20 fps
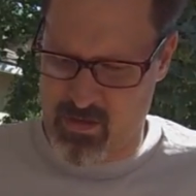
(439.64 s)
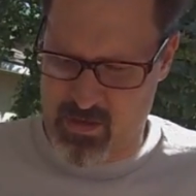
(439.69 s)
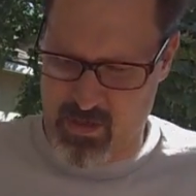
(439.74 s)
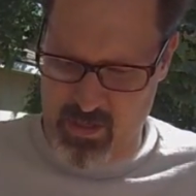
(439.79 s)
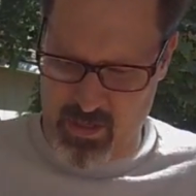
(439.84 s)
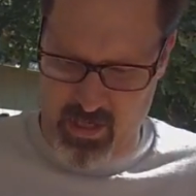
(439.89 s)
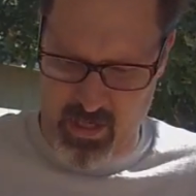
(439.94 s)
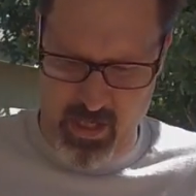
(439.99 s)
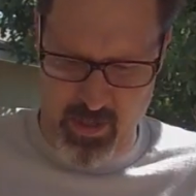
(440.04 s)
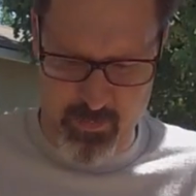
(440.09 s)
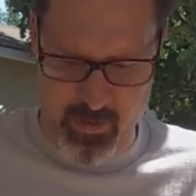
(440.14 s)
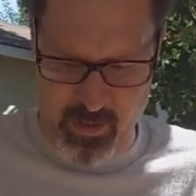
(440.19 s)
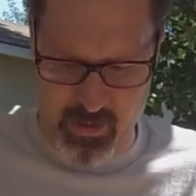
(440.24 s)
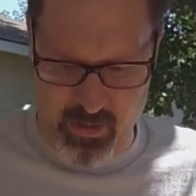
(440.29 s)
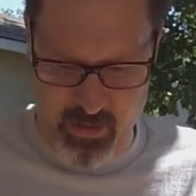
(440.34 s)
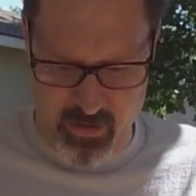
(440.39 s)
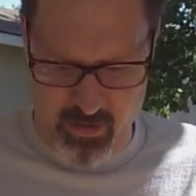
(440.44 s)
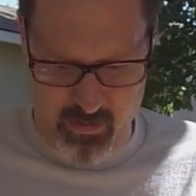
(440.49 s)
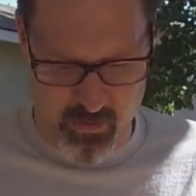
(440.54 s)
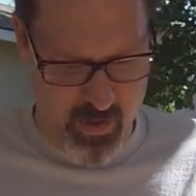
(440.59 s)
And I'm going to
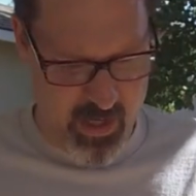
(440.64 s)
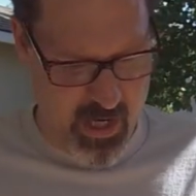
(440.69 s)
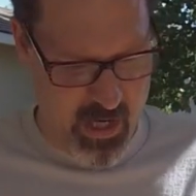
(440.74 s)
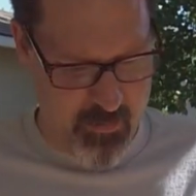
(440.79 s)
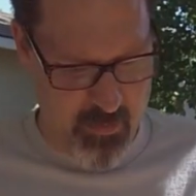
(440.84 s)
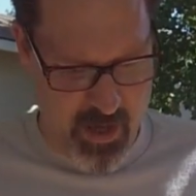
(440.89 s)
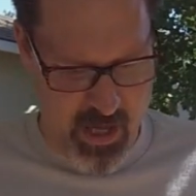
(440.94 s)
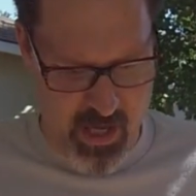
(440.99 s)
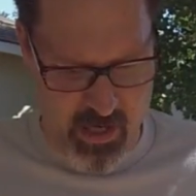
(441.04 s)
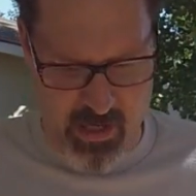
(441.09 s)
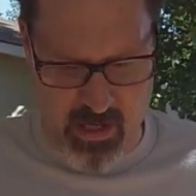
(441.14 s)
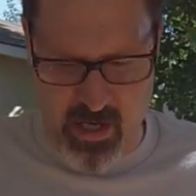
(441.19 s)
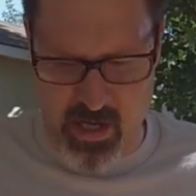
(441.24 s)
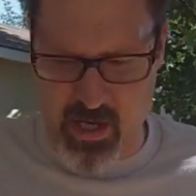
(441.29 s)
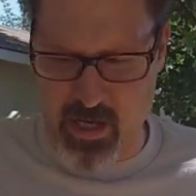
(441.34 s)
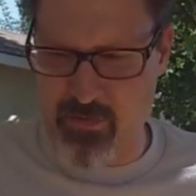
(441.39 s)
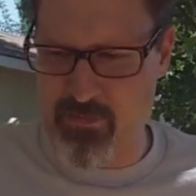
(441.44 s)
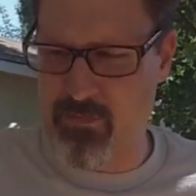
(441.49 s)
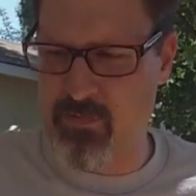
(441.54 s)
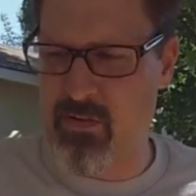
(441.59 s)
go grab a
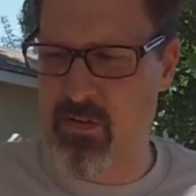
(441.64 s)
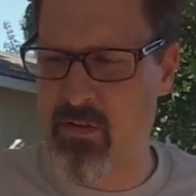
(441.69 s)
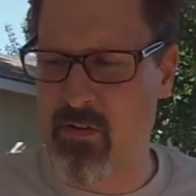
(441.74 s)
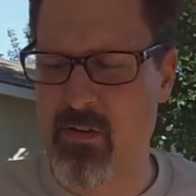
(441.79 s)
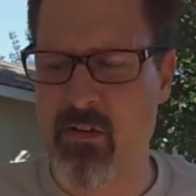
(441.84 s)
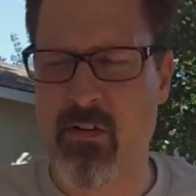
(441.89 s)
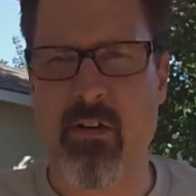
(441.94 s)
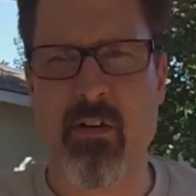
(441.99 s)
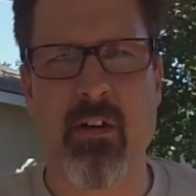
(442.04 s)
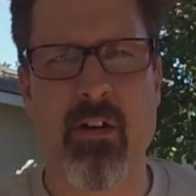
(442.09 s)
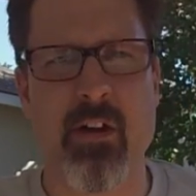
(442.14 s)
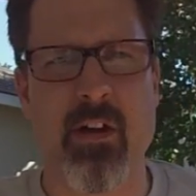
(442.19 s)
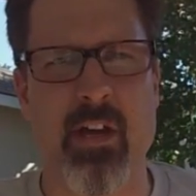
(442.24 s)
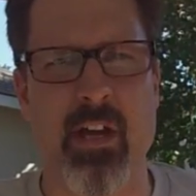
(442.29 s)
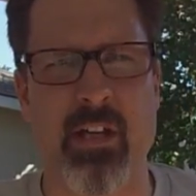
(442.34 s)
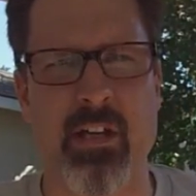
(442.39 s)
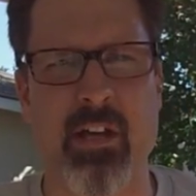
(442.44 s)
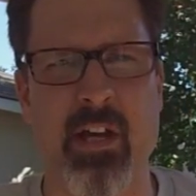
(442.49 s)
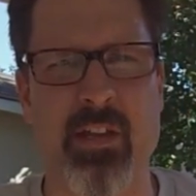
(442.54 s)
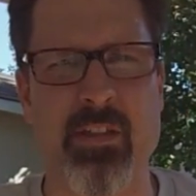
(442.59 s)
knife
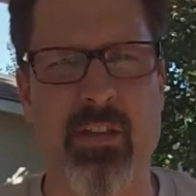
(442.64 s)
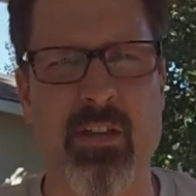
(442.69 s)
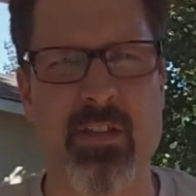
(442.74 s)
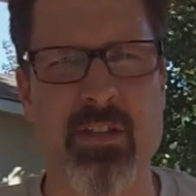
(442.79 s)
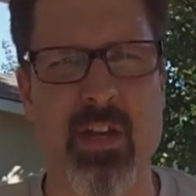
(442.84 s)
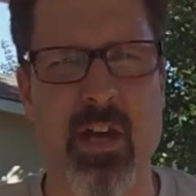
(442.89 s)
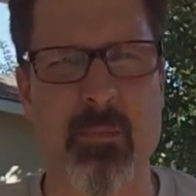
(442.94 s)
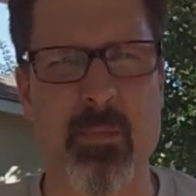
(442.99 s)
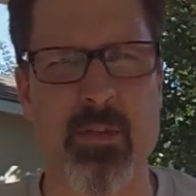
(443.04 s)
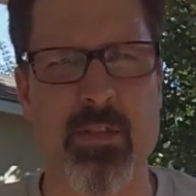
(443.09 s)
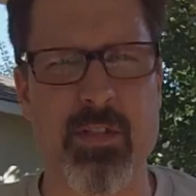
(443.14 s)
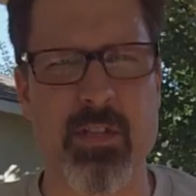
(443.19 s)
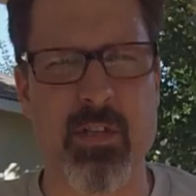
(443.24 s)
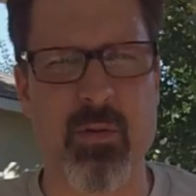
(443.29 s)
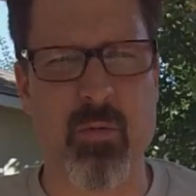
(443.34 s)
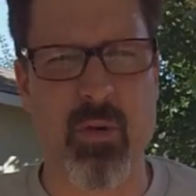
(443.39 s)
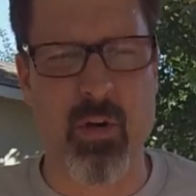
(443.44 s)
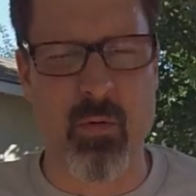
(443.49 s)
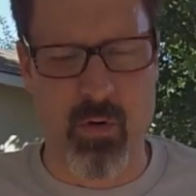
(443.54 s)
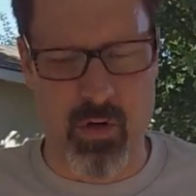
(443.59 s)
and cut these up and see
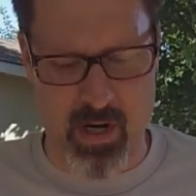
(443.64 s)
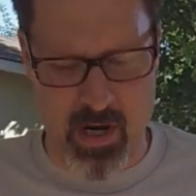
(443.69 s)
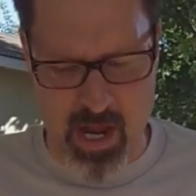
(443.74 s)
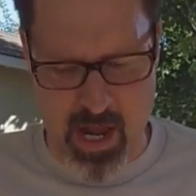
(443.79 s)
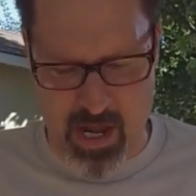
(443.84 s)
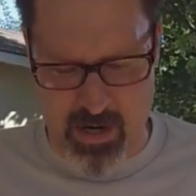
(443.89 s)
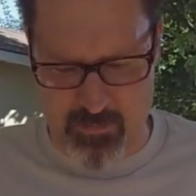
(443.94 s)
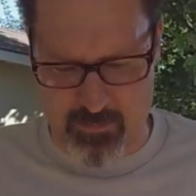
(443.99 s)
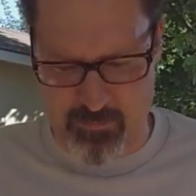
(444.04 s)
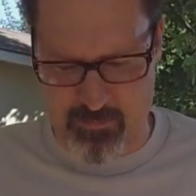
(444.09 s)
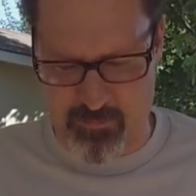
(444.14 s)
where we're at.